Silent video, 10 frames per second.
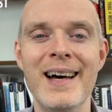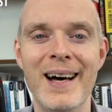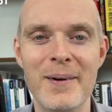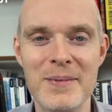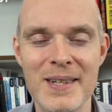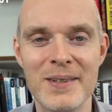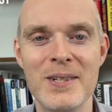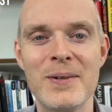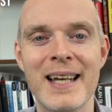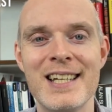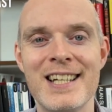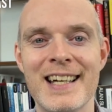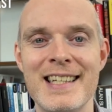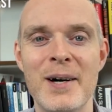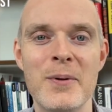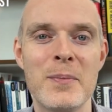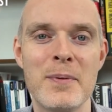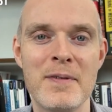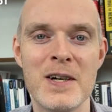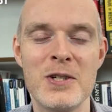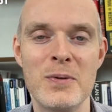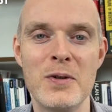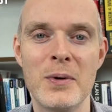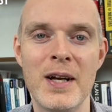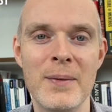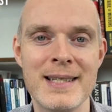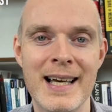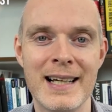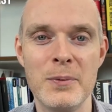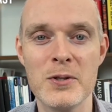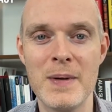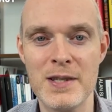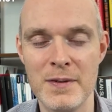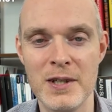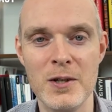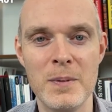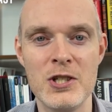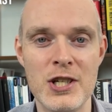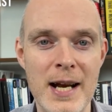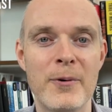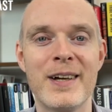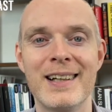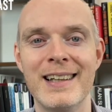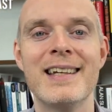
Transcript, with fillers: Um, so do get it checked out with a professional if you wanna know exactly what's best for you. But generically,